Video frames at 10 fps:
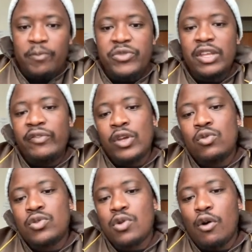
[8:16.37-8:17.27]
the
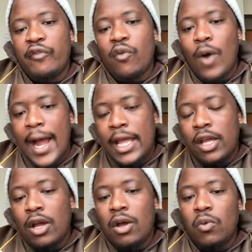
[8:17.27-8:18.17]
values of y
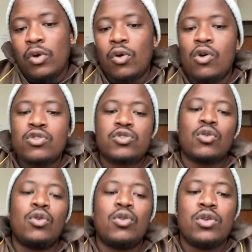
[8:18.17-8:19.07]
will
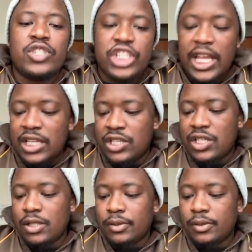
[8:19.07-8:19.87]
also change.